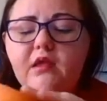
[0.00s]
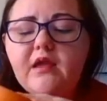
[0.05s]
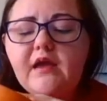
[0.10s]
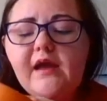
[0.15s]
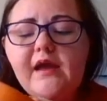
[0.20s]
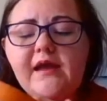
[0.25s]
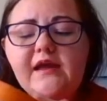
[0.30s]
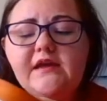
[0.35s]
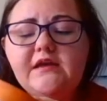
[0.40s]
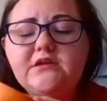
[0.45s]

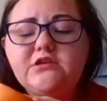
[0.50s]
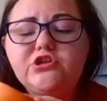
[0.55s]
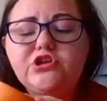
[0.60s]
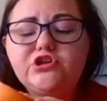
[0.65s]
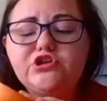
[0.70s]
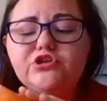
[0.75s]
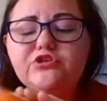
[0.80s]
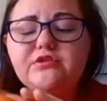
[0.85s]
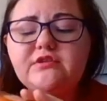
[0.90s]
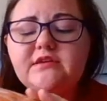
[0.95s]
And
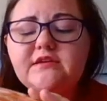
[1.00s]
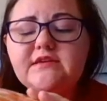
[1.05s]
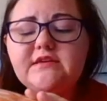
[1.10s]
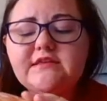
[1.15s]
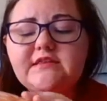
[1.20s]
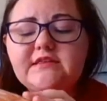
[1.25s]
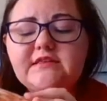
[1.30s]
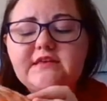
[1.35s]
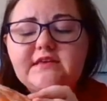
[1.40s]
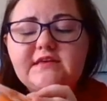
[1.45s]
you can
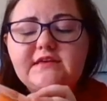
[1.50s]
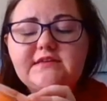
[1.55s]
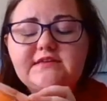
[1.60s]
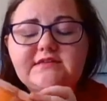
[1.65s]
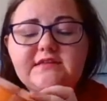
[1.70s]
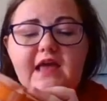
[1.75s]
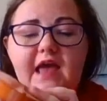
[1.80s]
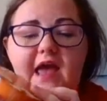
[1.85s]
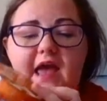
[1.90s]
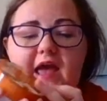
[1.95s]
get
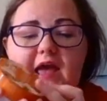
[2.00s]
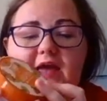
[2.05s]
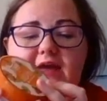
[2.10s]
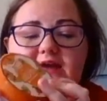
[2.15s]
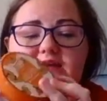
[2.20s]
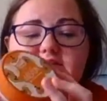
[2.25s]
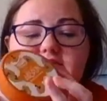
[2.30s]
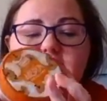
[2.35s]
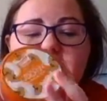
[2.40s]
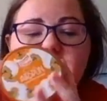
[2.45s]
this
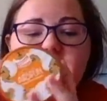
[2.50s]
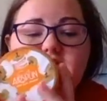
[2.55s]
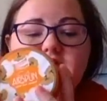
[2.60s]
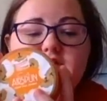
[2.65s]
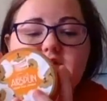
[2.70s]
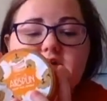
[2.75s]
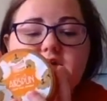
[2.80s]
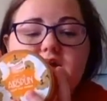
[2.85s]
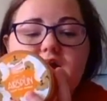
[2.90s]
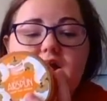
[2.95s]
at,
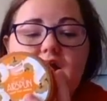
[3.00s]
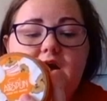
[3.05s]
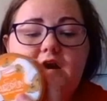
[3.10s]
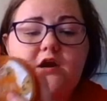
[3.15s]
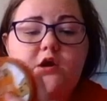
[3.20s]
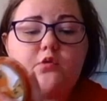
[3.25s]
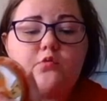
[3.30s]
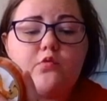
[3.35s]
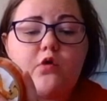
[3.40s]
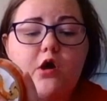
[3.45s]
I
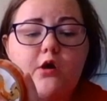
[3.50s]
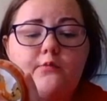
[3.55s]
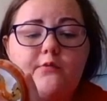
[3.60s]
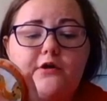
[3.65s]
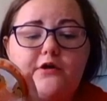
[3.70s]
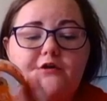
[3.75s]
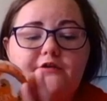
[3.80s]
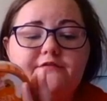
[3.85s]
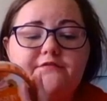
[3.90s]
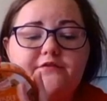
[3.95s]
know,
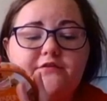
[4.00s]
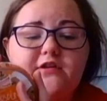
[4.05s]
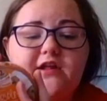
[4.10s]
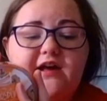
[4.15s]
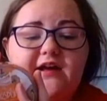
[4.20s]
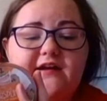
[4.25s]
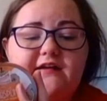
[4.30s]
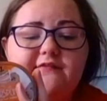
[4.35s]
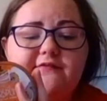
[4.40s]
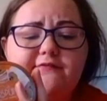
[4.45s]
Walmart for
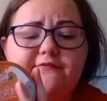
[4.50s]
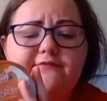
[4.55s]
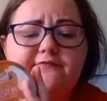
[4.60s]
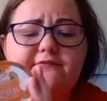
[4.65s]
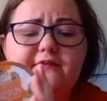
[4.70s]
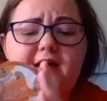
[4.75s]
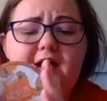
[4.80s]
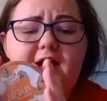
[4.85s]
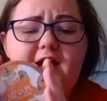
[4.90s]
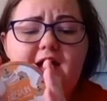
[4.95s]
like
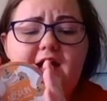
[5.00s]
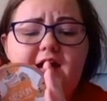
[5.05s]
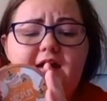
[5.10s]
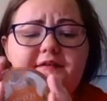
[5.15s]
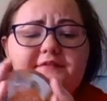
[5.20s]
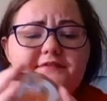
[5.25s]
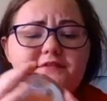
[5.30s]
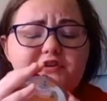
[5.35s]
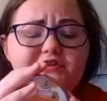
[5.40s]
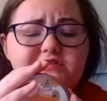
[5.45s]

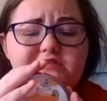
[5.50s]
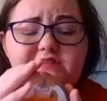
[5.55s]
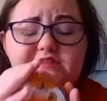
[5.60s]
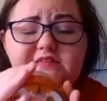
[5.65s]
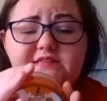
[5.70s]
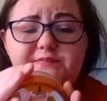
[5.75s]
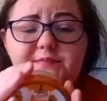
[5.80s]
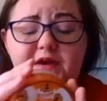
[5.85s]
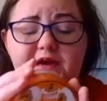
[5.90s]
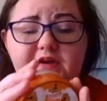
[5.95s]
five or
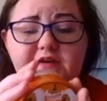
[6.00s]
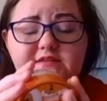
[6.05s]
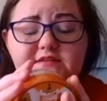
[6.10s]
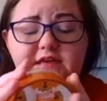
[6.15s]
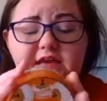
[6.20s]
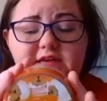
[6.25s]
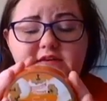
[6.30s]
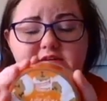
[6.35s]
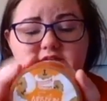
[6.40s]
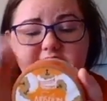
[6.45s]
six bucks.
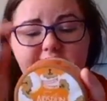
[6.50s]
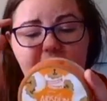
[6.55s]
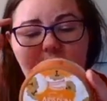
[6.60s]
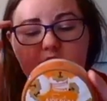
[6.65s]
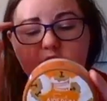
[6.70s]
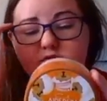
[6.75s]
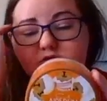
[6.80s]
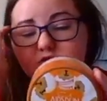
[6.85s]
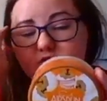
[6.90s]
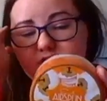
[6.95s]
And it's
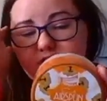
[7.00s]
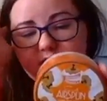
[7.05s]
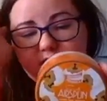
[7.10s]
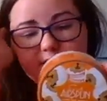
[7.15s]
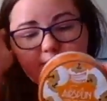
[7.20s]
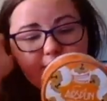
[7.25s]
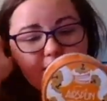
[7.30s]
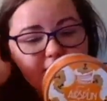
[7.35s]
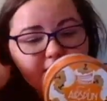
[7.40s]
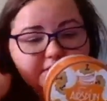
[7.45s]
absolutely
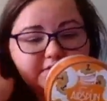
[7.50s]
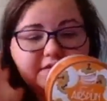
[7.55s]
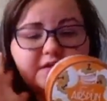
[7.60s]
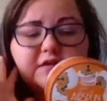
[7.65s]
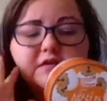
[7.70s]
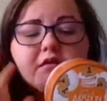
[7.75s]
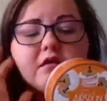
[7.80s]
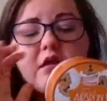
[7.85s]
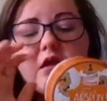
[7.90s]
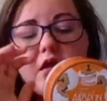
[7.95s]

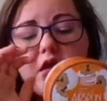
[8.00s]
amazing.